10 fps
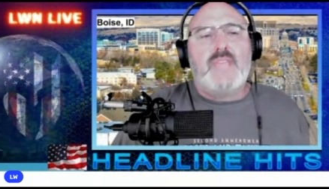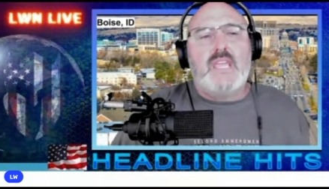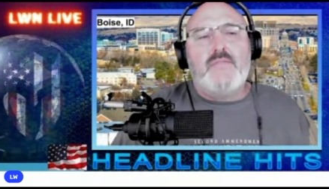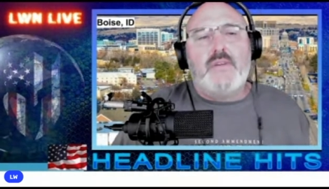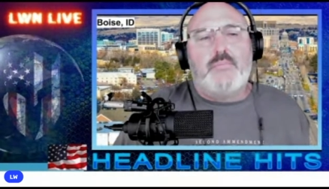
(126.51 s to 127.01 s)

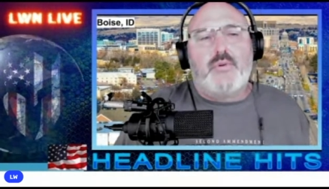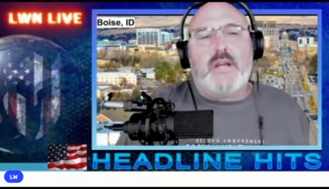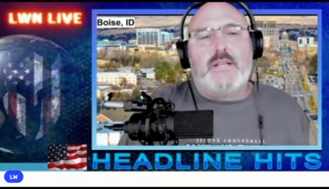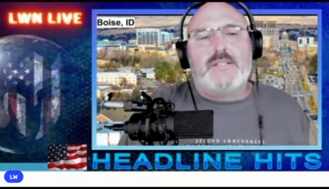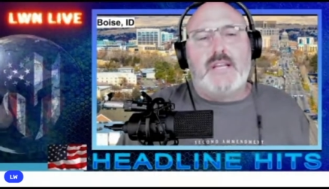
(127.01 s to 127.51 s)
Even
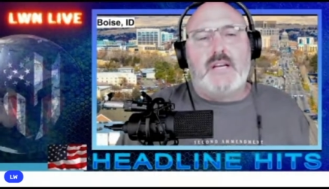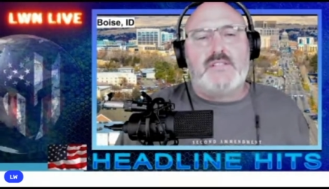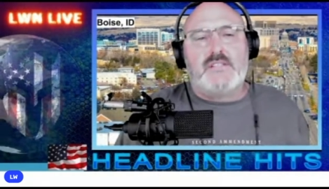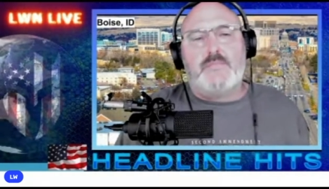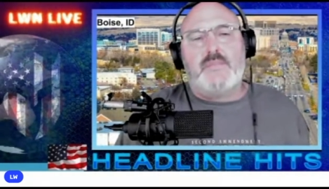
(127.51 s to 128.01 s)
bread is now
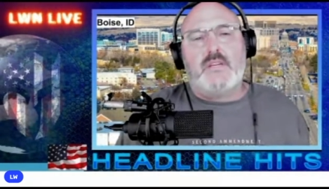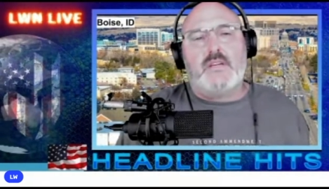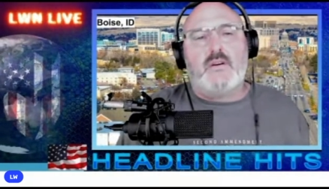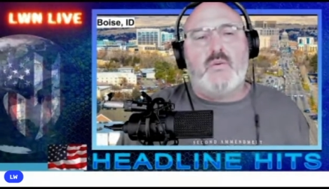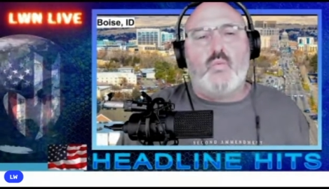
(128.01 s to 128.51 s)

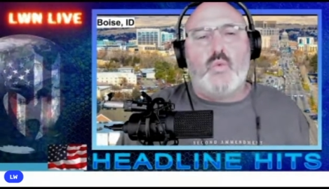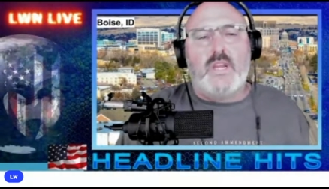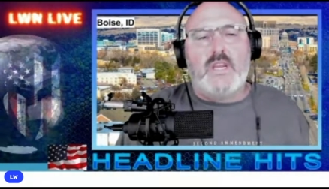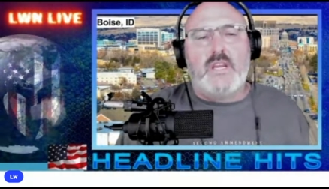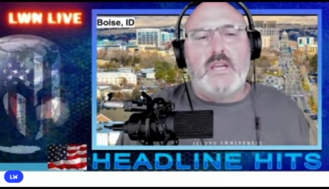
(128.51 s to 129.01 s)
something
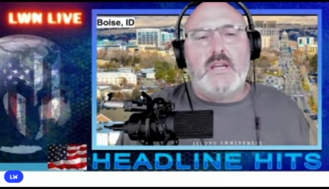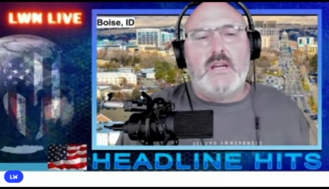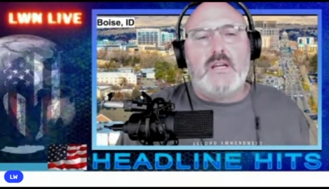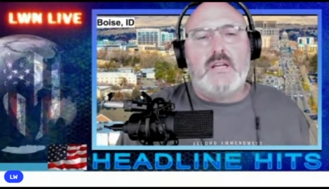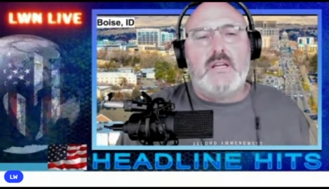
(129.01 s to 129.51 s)

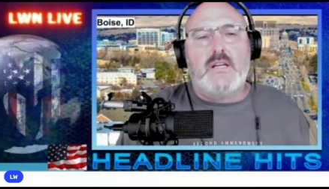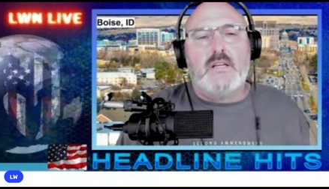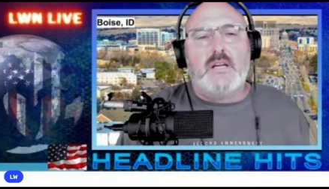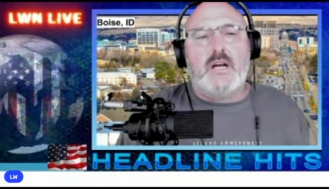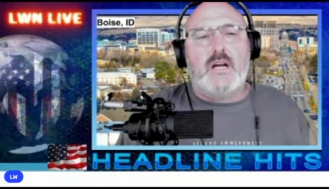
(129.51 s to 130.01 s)

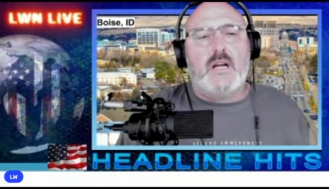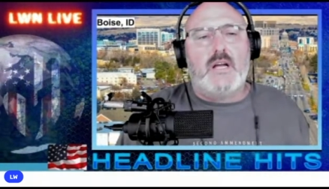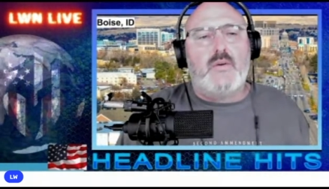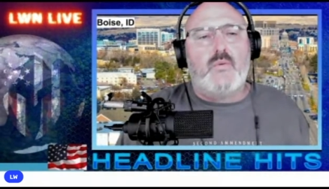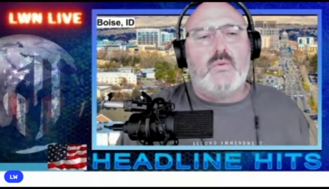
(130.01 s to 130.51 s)
uh,